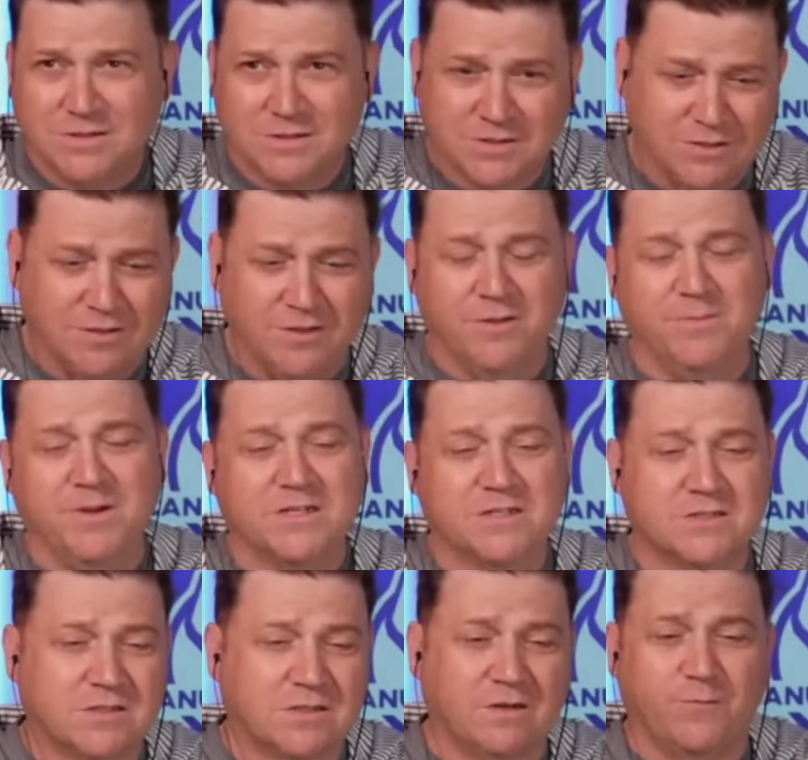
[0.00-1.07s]
still in the
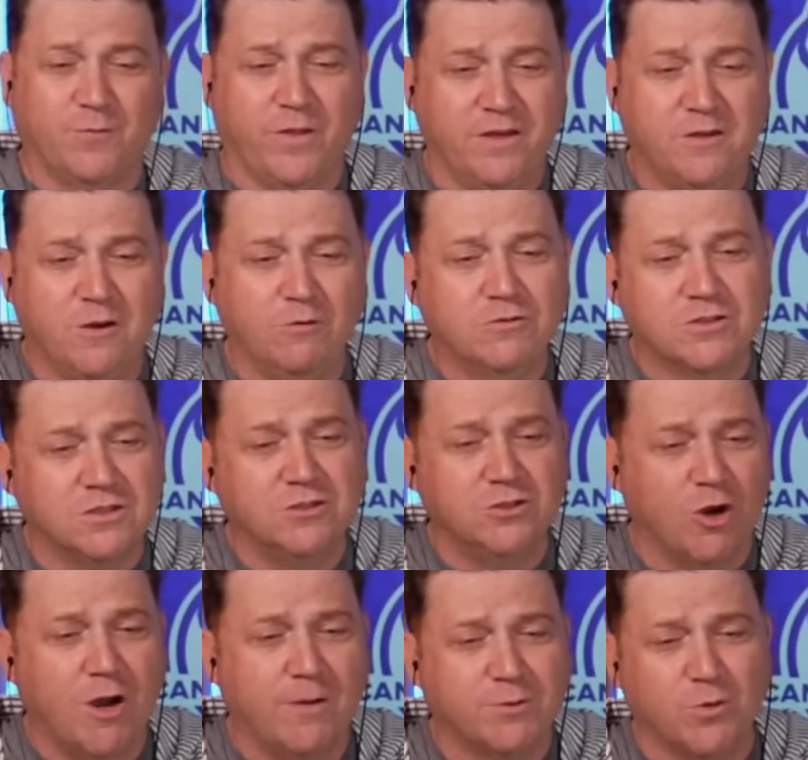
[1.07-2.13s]
mix for the head coaching
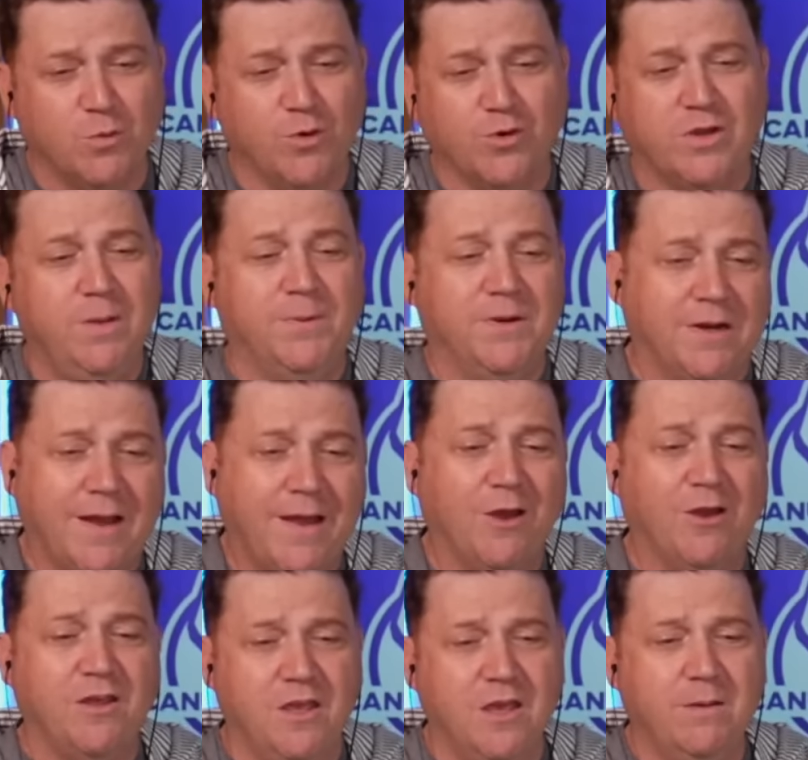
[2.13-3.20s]
job, so we were keeping an eye
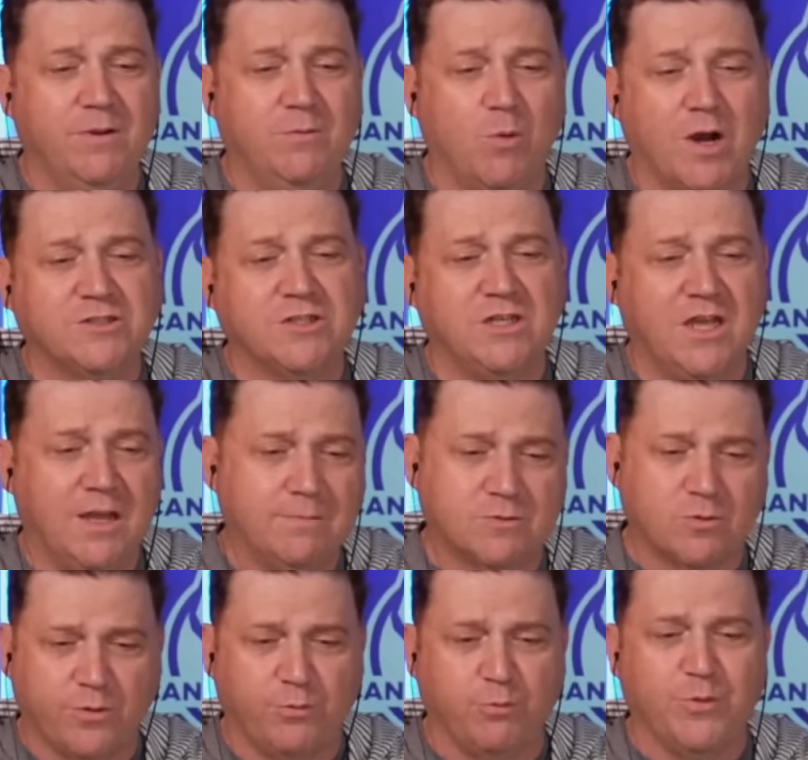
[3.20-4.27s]
on him and watching games
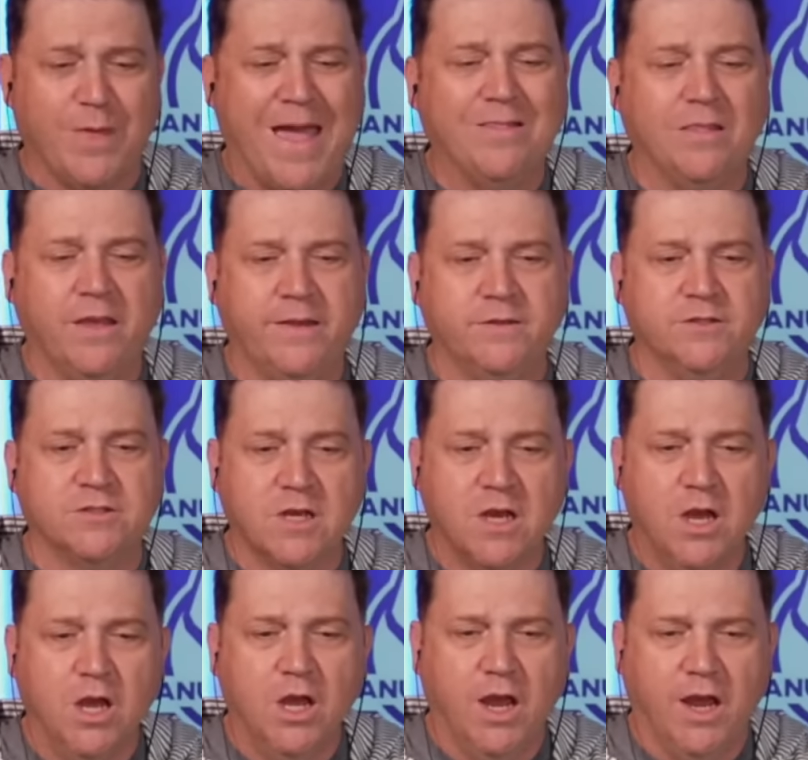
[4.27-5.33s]
sort of through that lens
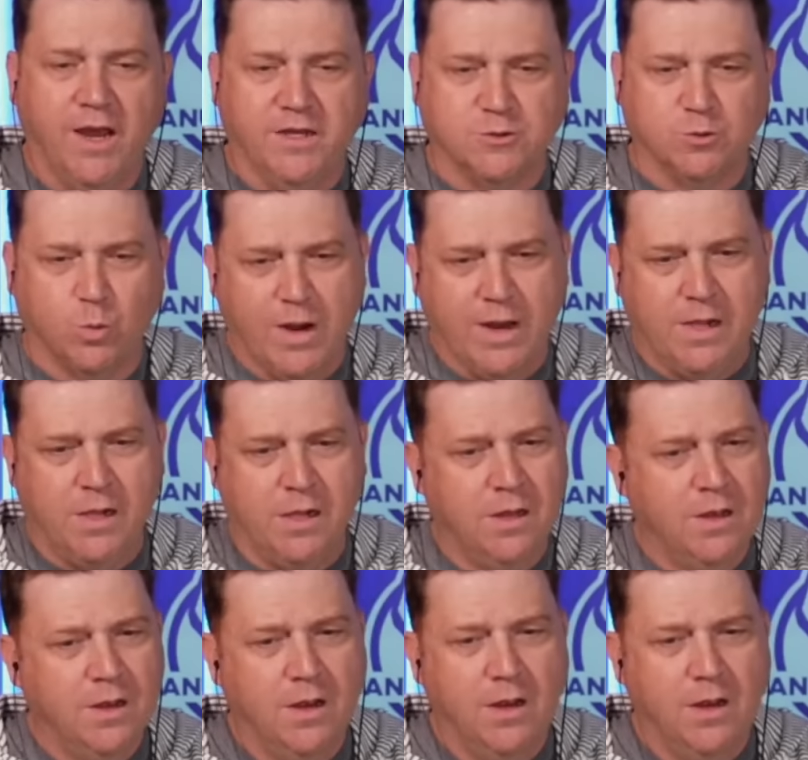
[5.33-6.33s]
as well.